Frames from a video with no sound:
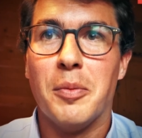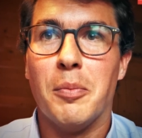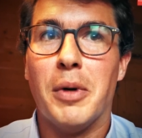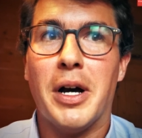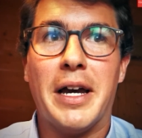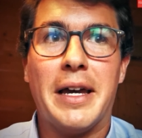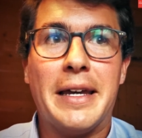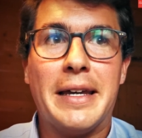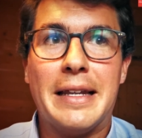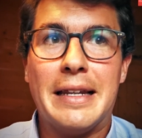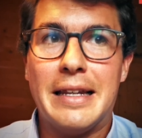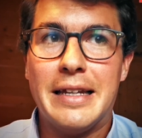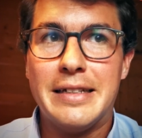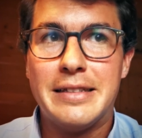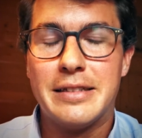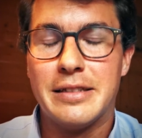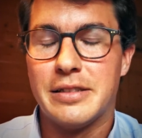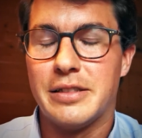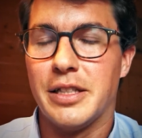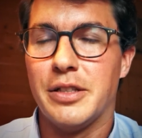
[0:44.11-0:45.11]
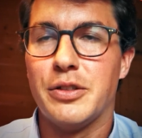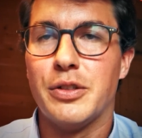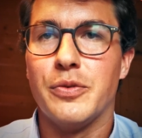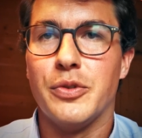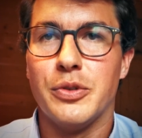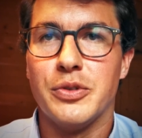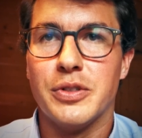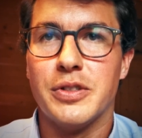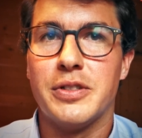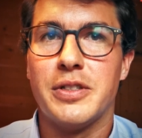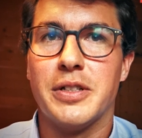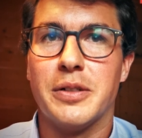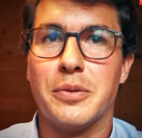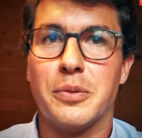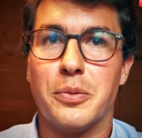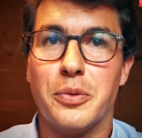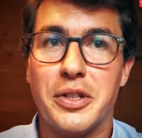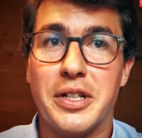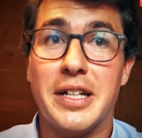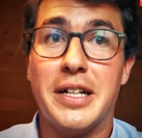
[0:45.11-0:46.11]
my latest interviews are
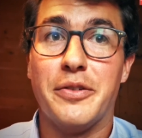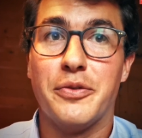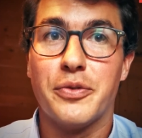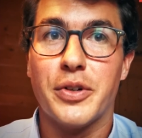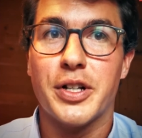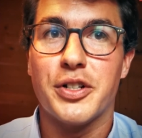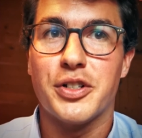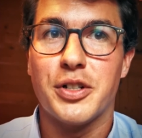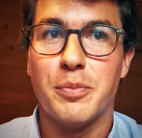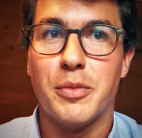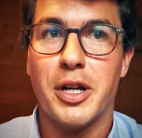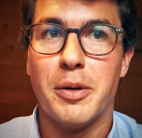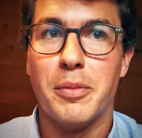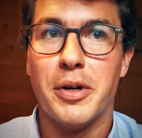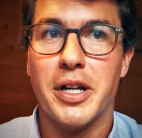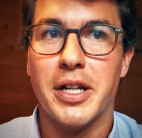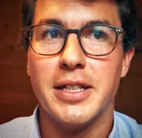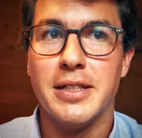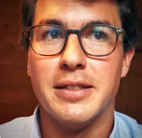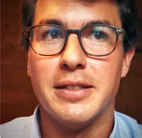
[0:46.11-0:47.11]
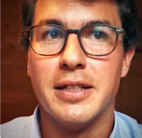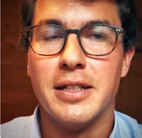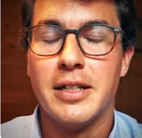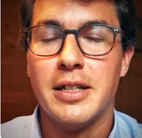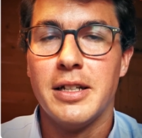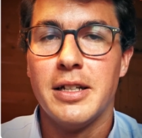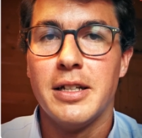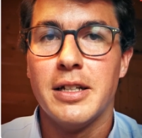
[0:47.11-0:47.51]
still really fresh in my mind,